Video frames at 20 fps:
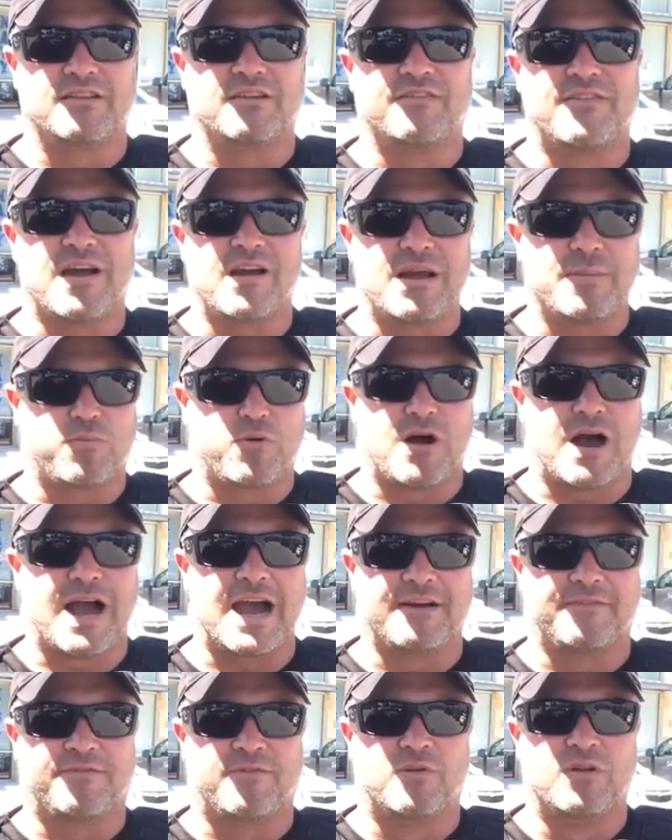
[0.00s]
They're very
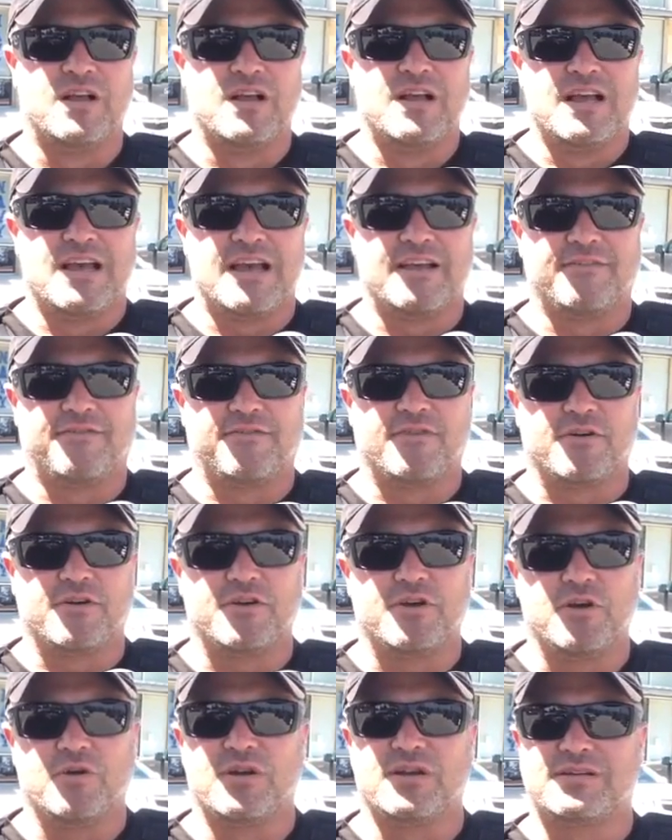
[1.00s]
prideful, and for
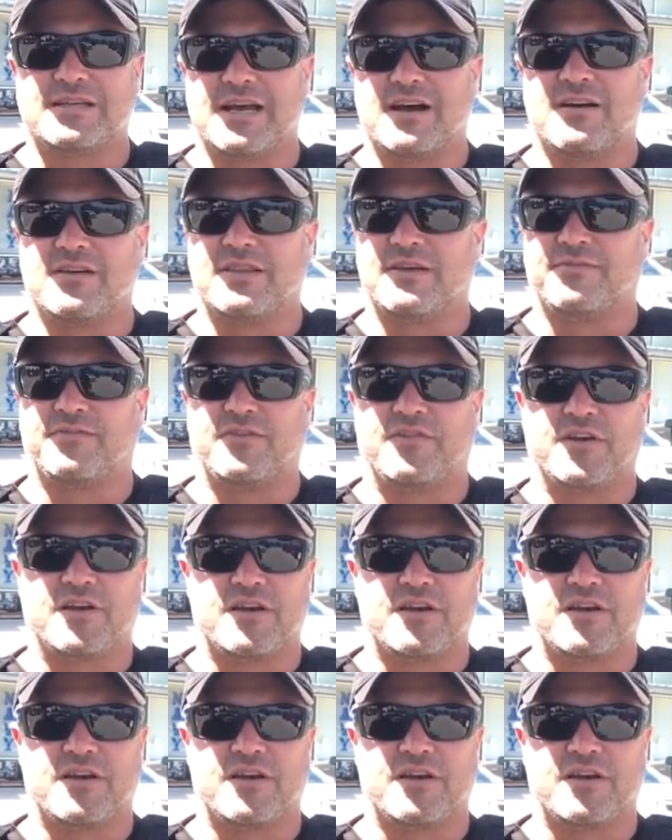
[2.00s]
you to tell them, for the